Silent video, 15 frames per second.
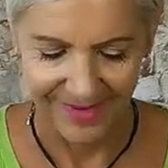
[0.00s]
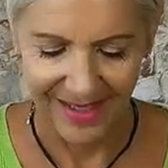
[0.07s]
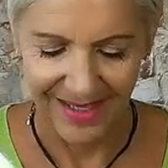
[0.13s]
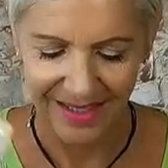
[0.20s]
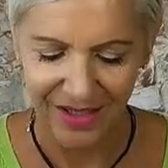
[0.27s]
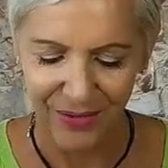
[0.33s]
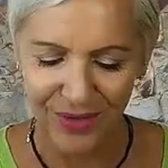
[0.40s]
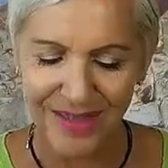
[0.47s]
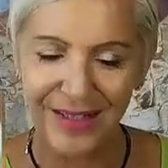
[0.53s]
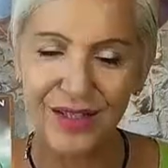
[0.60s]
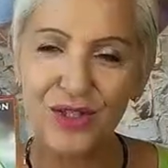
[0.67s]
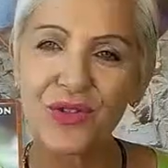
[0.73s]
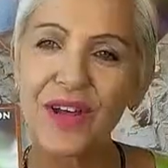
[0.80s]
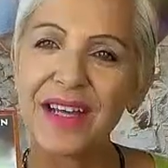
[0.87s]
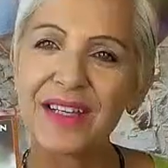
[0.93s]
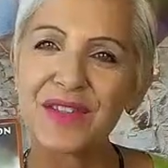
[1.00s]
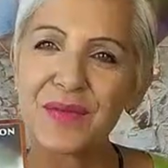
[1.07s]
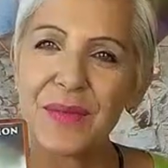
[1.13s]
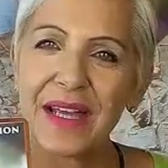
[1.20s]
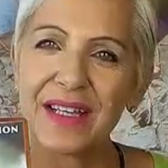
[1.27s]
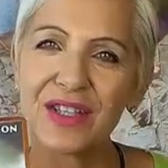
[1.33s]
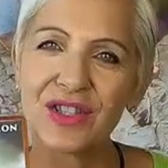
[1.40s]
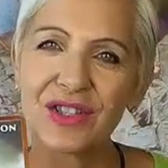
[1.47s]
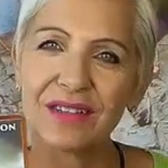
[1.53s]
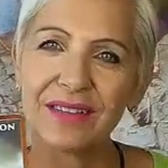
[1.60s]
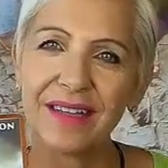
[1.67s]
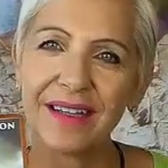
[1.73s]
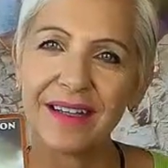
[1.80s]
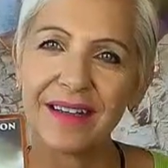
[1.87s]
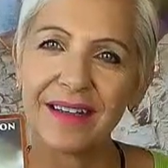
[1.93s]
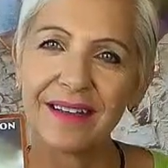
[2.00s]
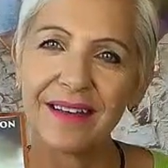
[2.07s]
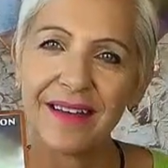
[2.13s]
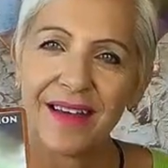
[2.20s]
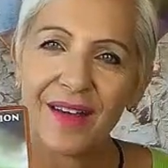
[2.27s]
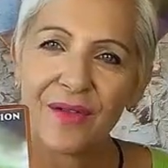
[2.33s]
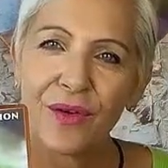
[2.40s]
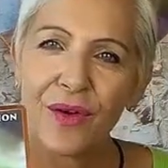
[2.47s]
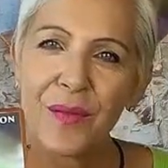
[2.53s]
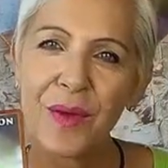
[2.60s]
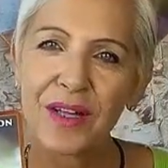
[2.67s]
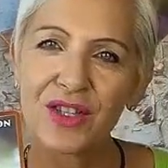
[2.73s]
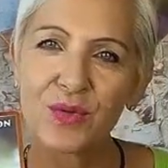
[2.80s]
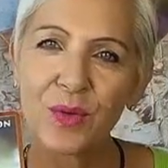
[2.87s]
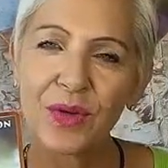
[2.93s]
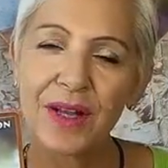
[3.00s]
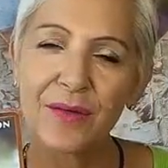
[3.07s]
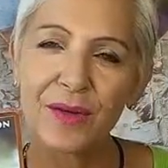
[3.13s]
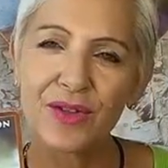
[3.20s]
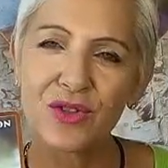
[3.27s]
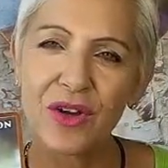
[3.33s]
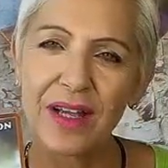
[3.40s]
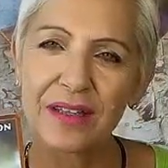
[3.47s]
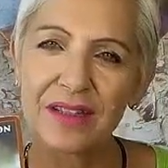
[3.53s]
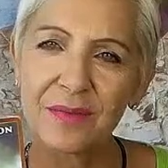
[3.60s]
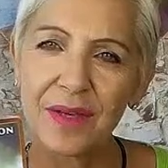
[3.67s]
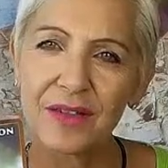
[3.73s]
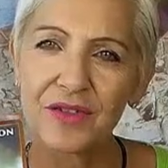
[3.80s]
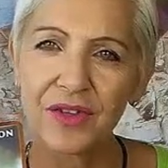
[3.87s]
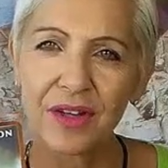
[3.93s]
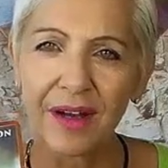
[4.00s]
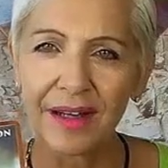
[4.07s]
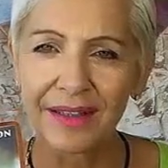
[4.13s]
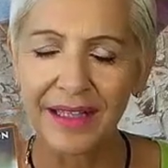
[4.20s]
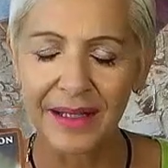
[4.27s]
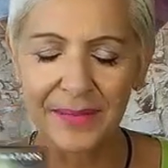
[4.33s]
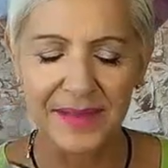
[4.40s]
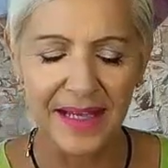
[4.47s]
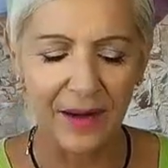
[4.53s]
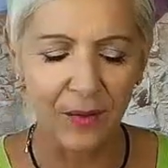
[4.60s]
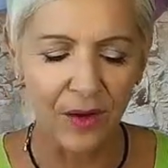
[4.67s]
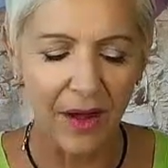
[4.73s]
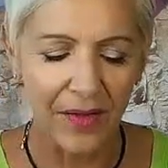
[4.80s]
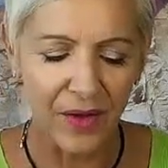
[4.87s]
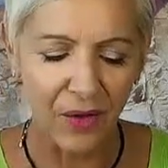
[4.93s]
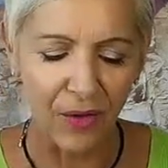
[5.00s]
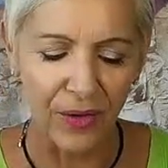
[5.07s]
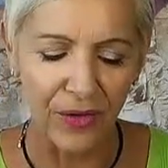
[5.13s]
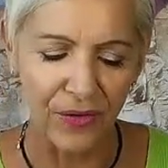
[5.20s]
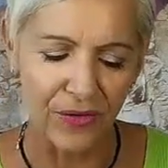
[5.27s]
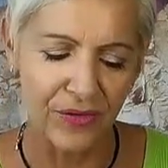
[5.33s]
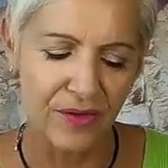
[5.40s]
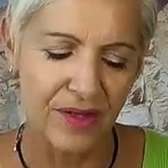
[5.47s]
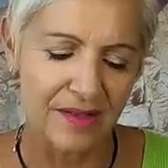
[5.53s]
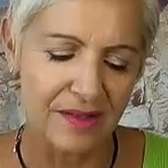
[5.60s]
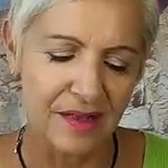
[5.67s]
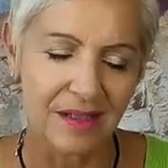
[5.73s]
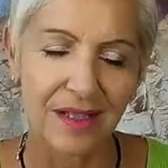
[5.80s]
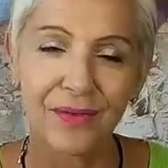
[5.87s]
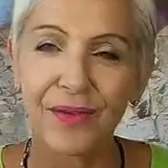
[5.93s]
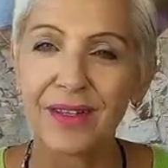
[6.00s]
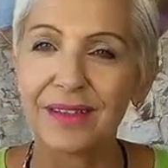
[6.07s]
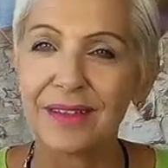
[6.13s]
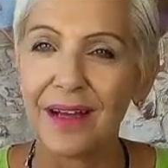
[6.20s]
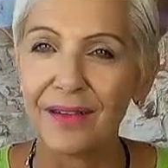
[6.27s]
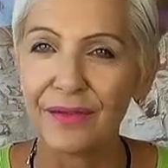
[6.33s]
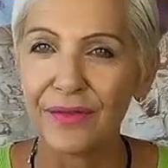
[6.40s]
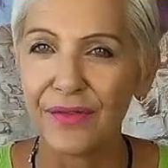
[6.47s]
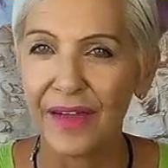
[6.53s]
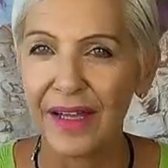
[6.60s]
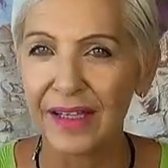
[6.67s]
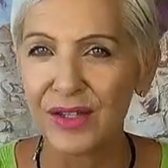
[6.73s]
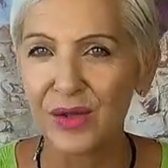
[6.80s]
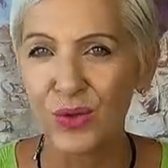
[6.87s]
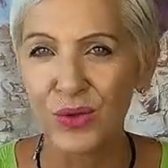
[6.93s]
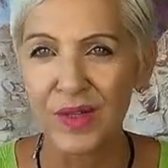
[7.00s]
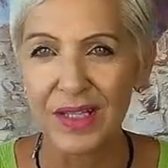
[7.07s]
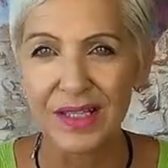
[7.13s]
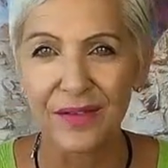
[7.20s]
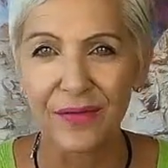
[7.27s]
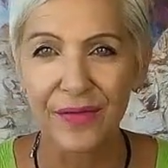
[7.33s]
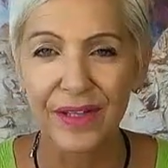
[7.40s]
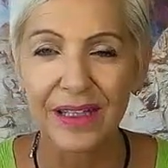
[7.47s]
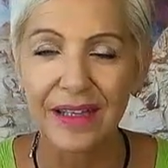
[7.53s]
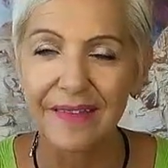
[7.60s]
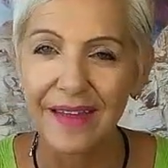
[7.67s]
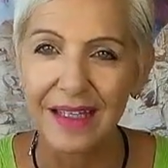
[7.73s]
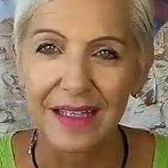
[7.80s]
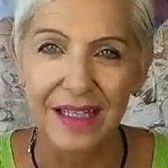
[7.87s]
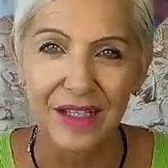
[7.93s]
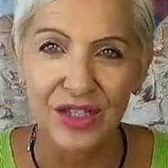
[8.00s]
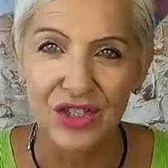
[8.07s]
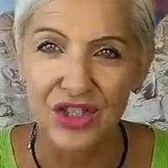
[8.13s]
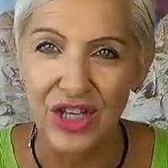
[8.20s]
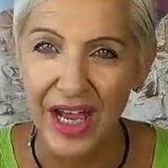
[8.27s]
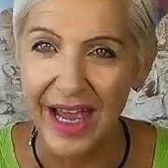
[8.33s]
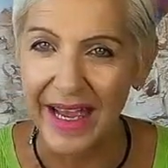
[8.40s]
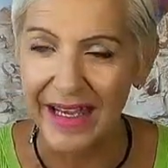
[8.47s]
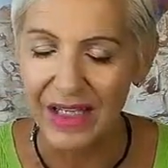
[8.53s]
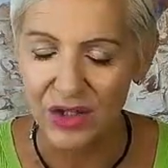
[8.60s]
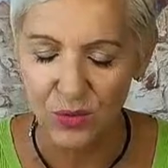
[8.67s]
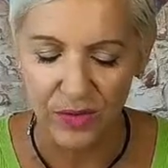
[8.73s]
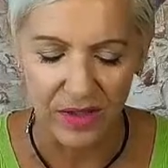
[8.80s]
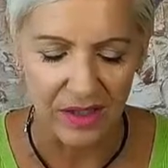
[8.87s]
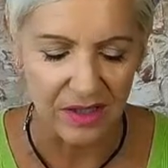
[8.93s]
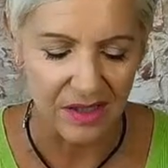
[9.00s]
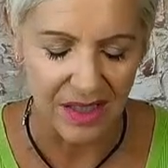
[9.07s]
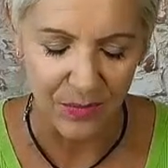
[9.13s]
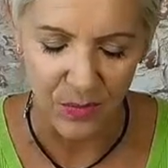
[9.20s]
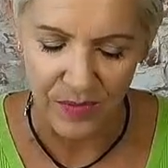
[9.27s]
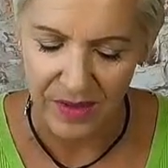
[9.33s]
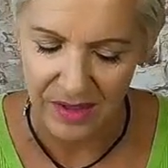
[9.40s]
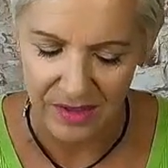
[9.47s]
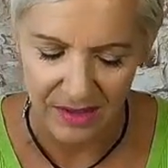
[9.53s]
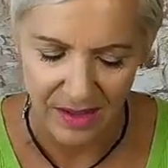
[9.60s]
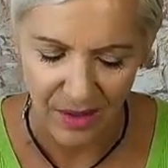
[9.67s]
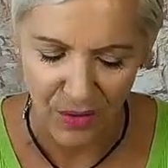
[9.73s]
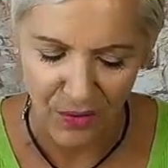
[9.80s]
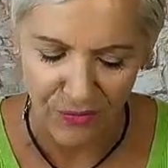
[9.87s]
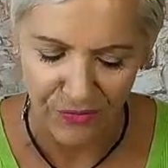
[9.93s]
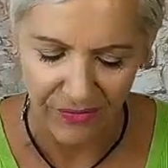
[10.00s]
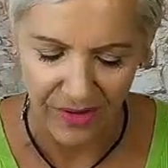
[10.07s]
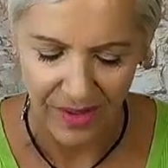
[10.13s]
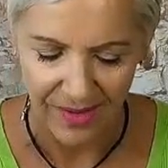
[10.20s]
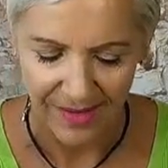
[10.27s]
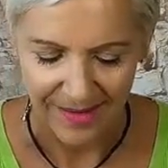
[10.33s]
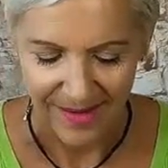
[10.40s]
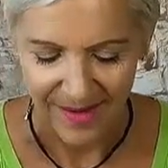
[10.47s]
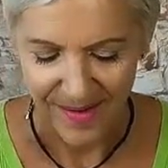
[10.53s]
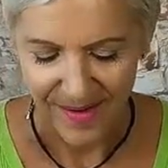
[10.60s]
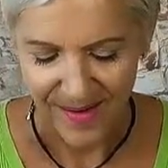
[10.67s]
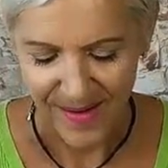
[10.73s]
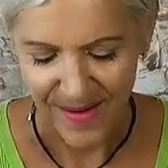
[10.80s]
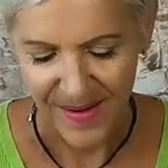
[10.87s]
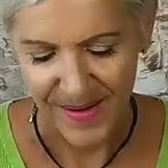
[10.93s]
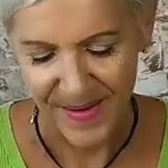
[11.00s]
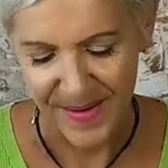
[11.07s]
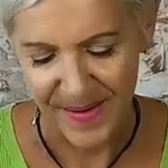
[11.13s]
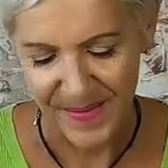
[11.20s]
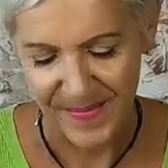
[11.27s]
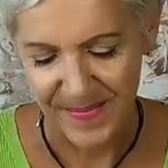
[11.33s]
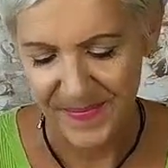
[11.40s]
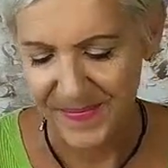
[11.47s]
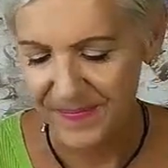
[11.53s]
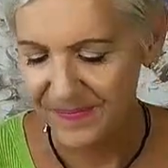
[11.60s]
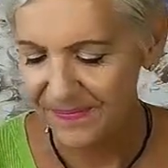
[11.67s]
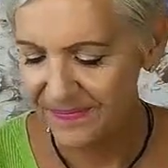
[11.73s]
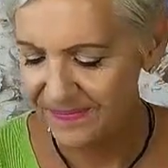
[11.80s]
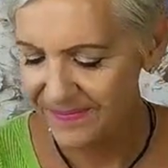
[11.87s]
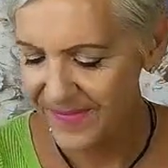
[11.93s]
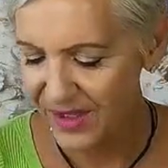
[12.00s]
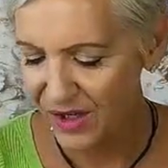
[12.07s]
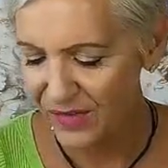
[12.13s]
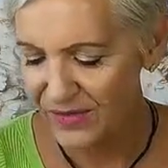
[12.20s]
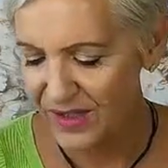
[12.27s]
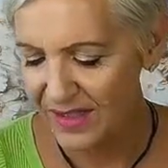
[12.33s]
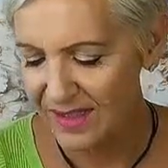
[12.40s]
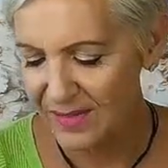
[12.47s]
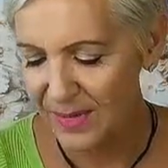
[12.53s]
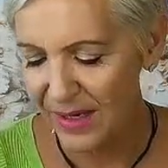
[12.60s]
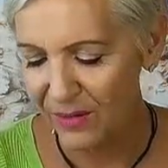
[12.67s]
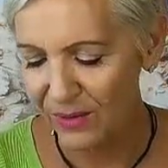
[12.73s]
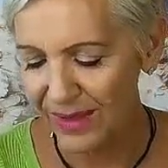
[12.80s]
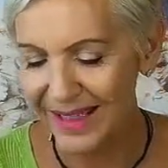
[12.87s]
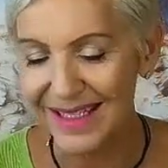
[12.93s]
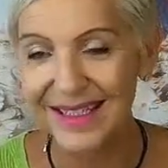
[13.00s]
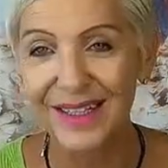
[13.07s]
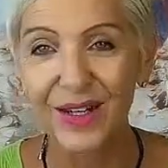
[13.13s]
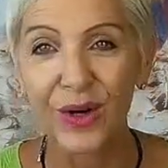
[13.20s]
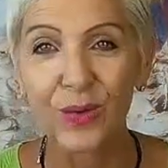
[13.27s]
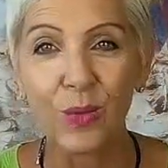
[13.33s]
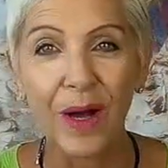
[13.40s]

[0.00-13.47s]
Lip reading: And you've also got transformation, yeah. Very much, whenever a transformation card comes out, we're either going through a significant life event or there's a feeling that you need to change within deep within self. Often it's about releasing old